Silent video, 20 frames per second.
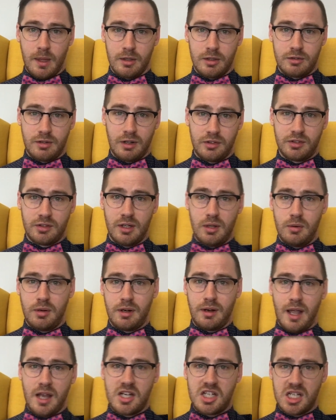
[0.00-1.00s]

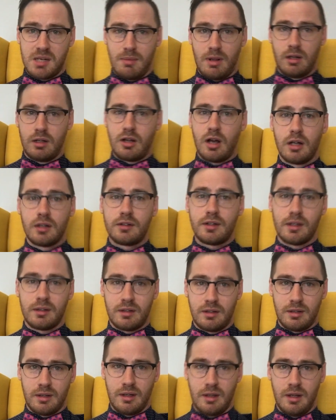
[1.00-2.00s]
transcluding HTML
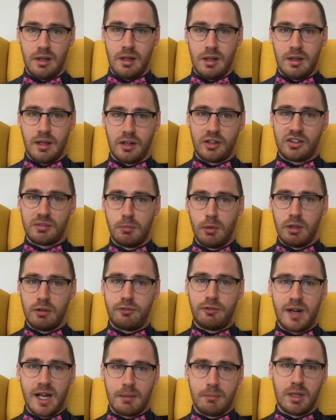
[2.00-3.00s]
content, like small
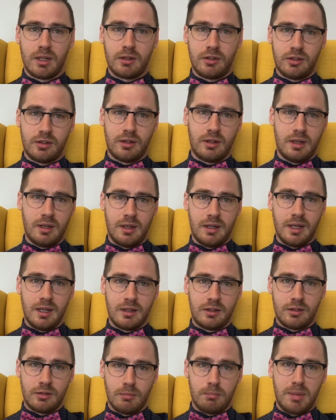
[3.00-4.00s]
fragments,
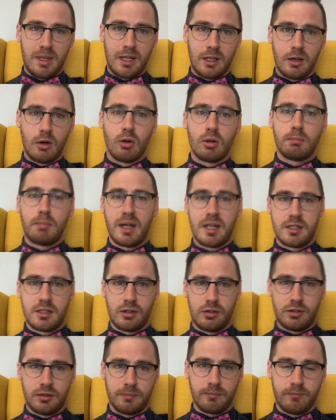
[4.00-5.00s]
into being whole
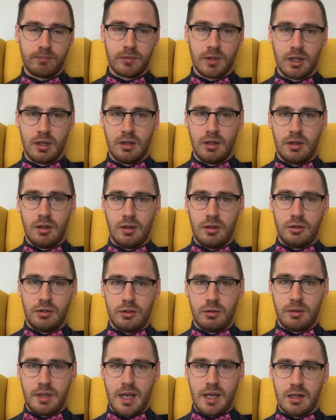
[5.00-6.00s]
pages.
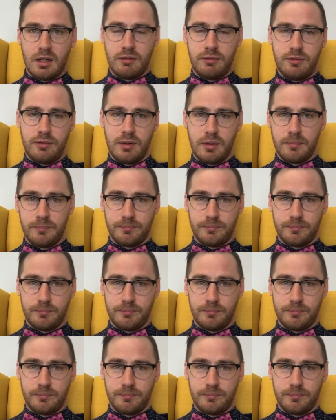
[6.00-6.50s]
So you're kind of